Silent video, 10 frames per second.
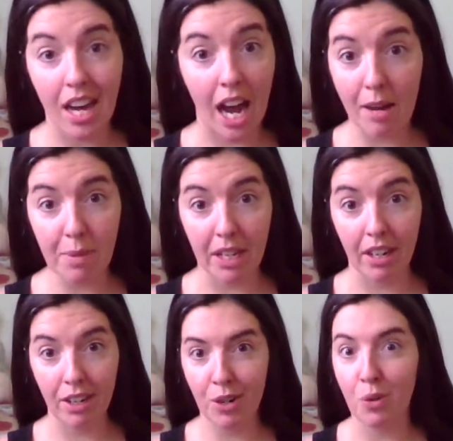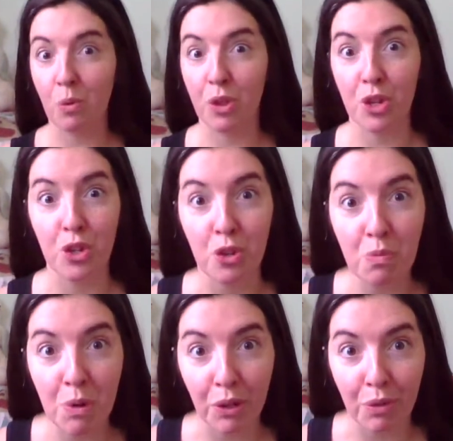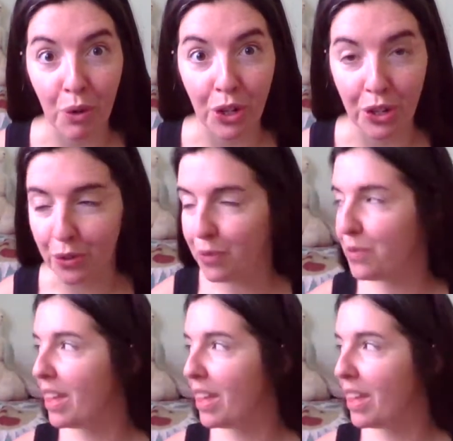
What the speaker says: I'm here with a new book for you,